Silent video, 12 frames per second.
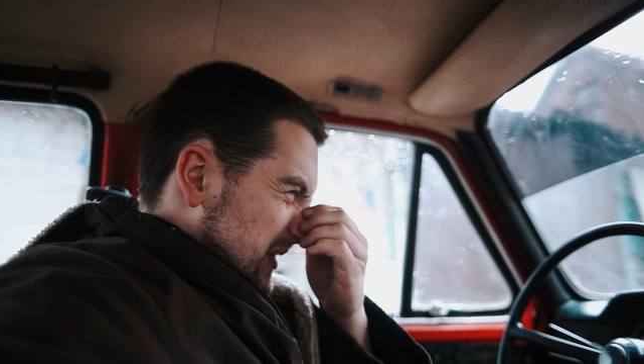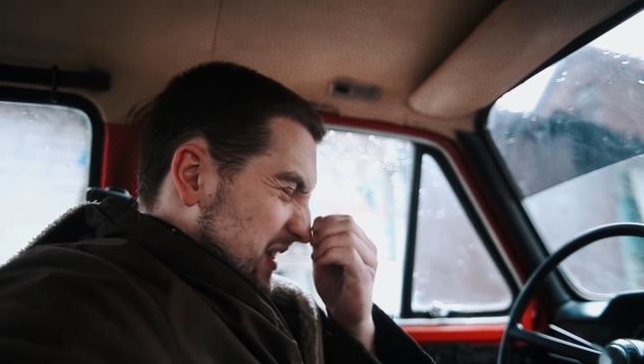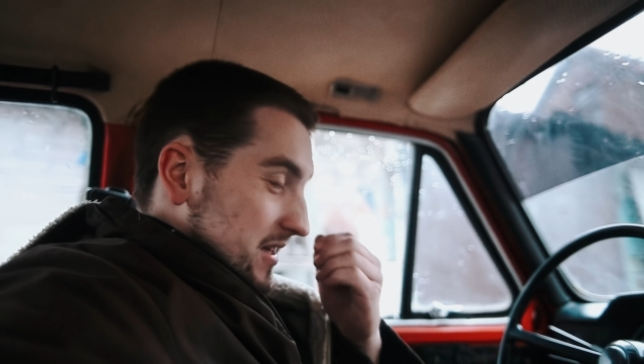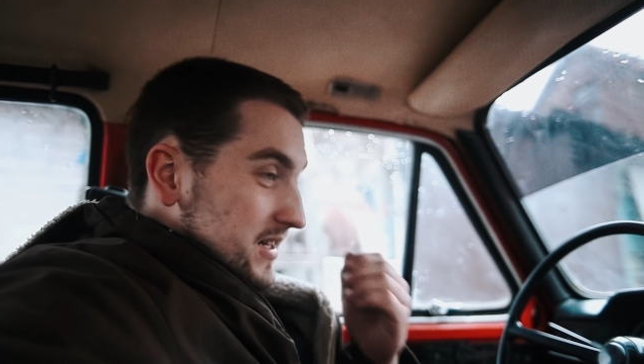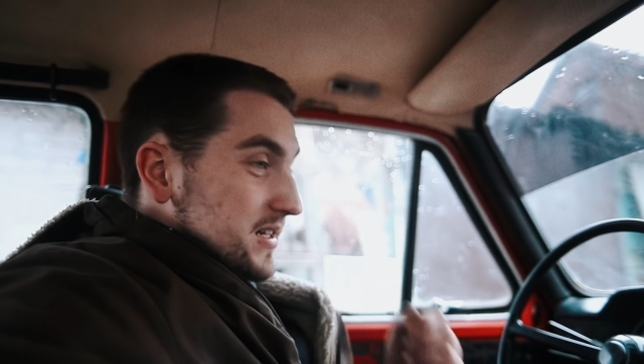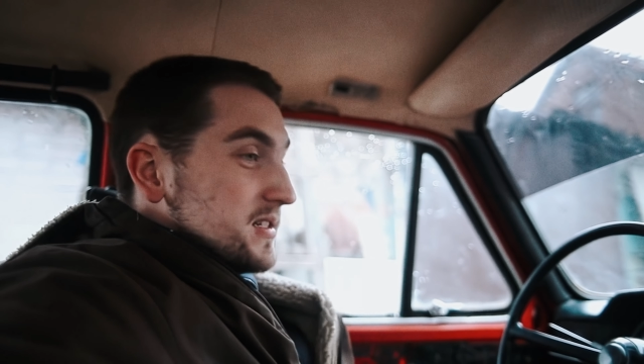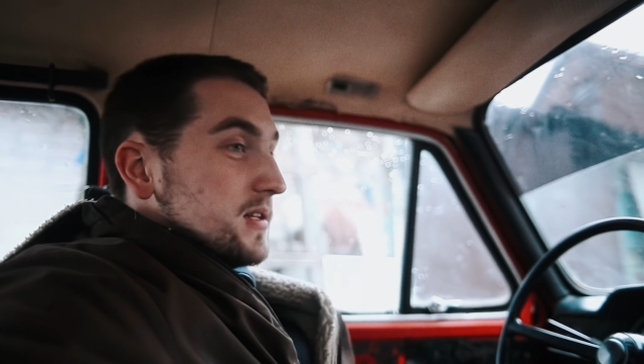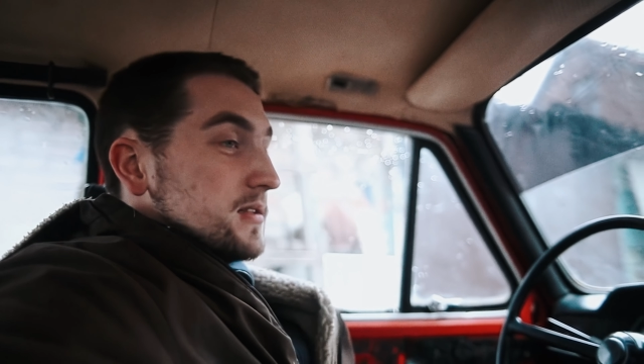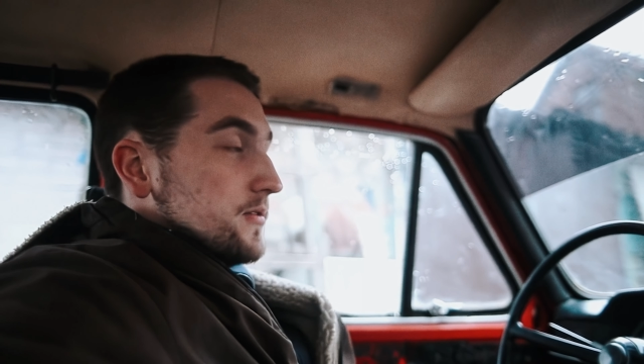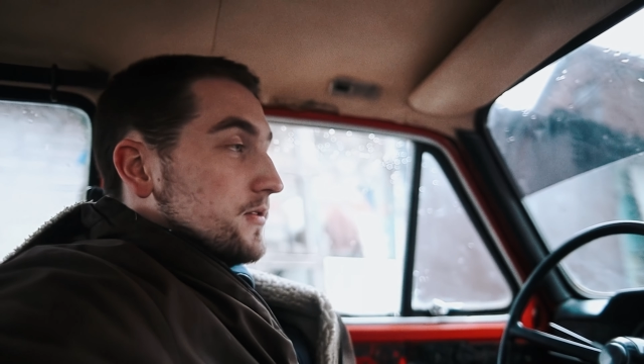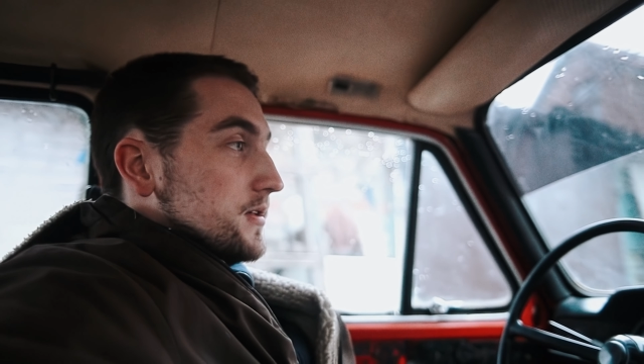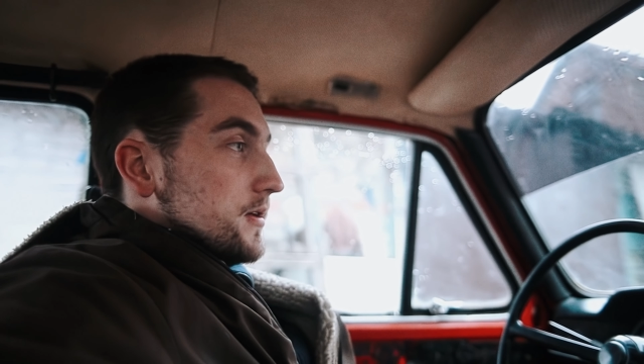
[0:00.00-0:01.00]
I had an
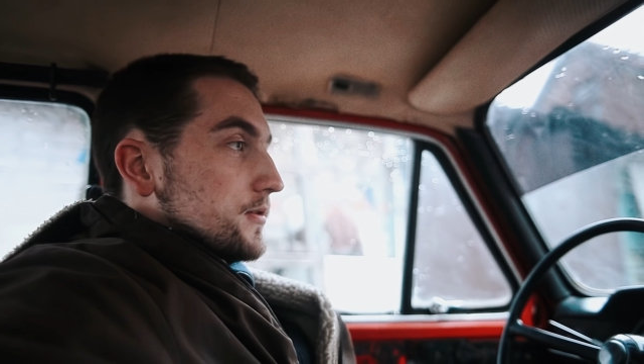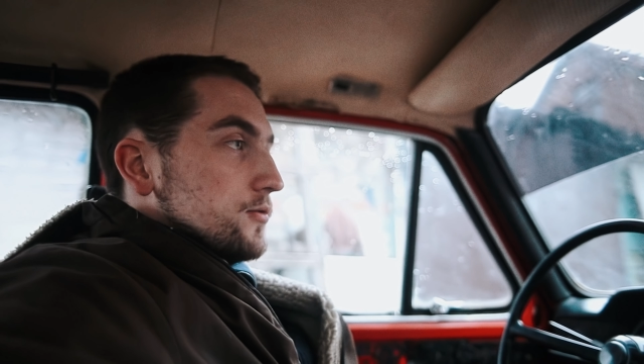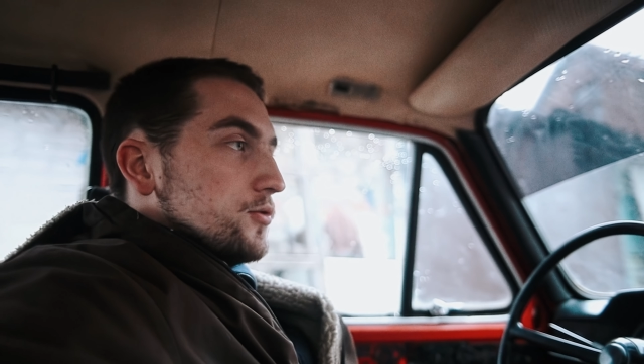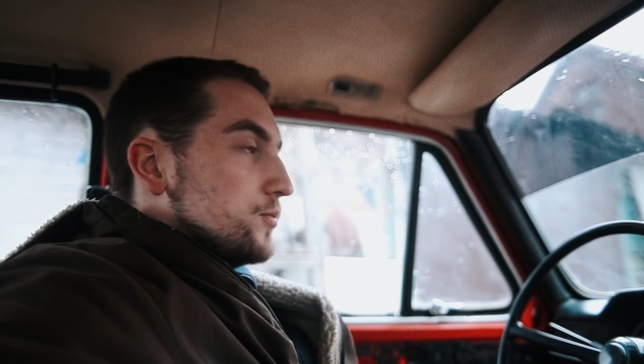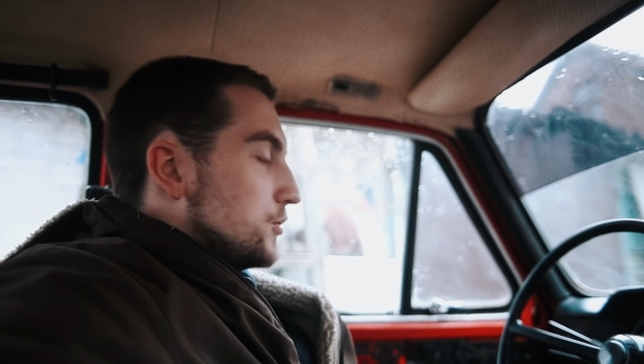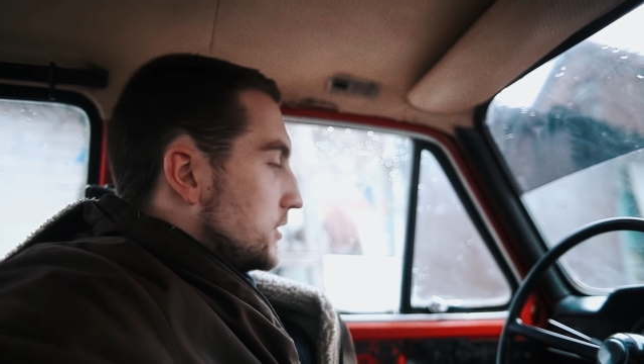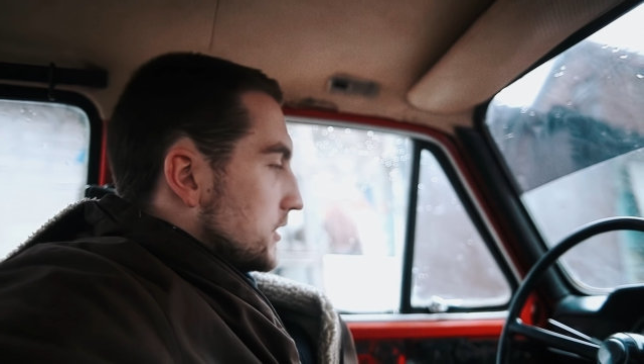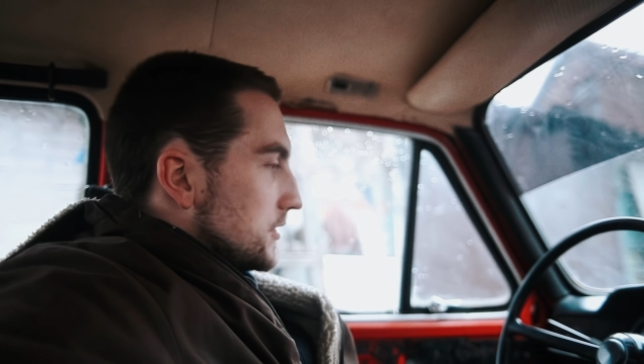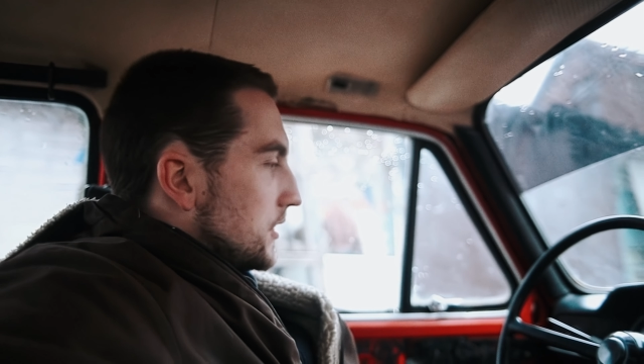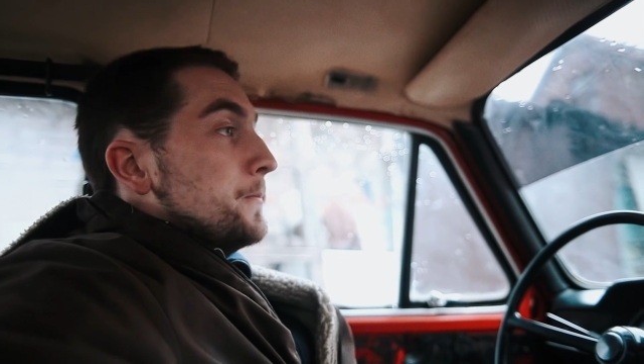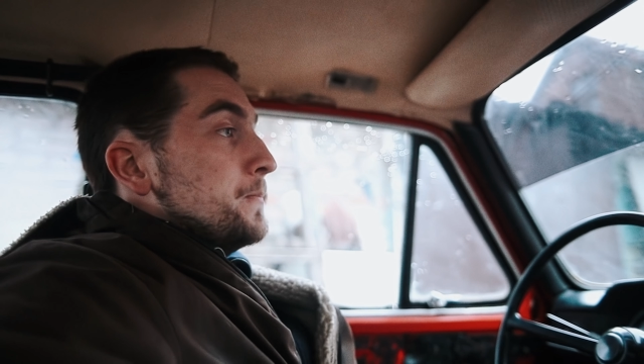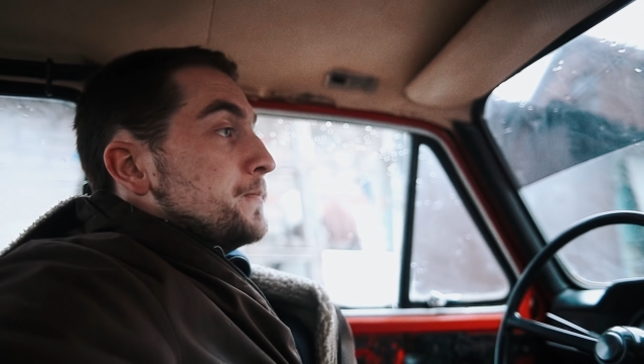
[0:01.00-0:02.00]
idea to
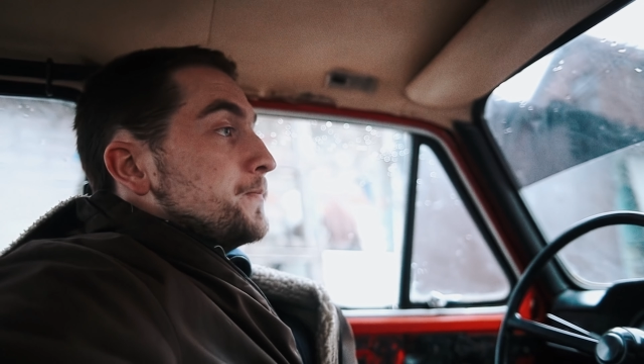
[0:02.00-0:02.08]
swap it,